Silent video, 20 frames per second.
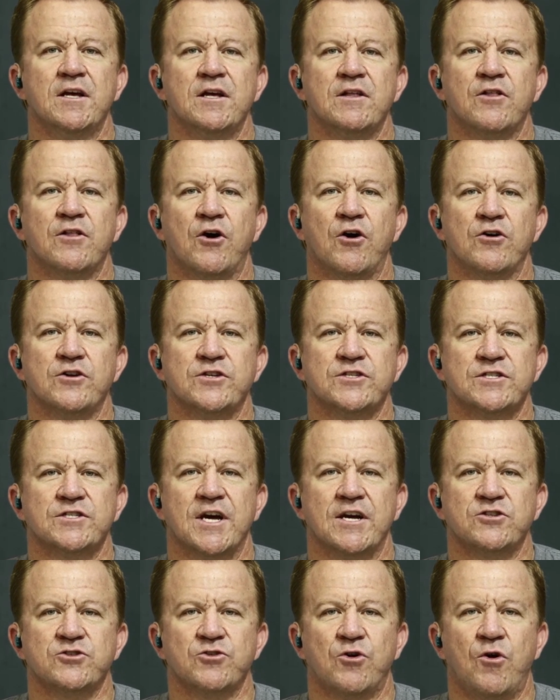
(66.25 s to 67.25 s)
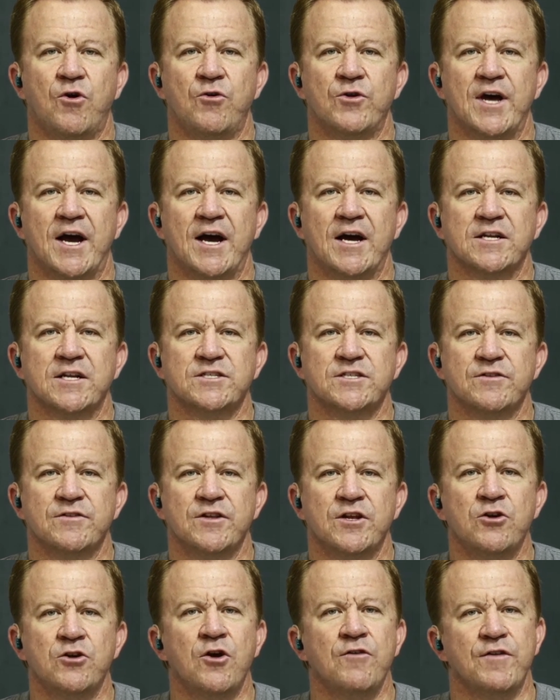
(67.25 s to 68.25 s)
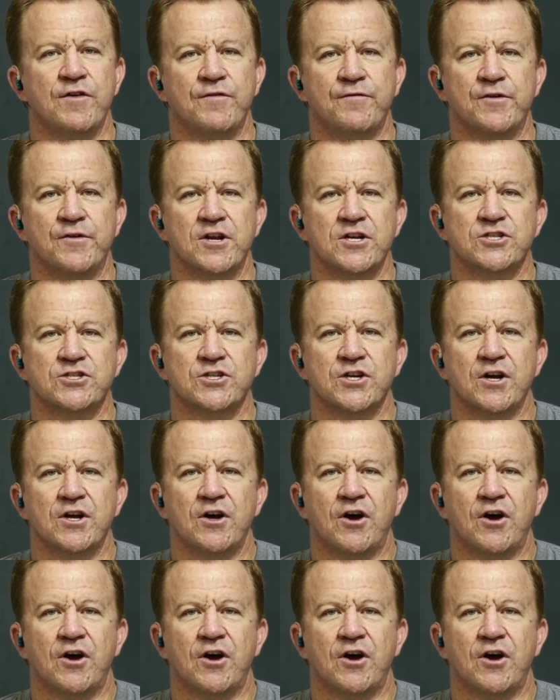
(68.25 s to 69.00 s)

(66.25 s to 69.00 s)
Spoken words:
The hosts had to hold out in a nervy finish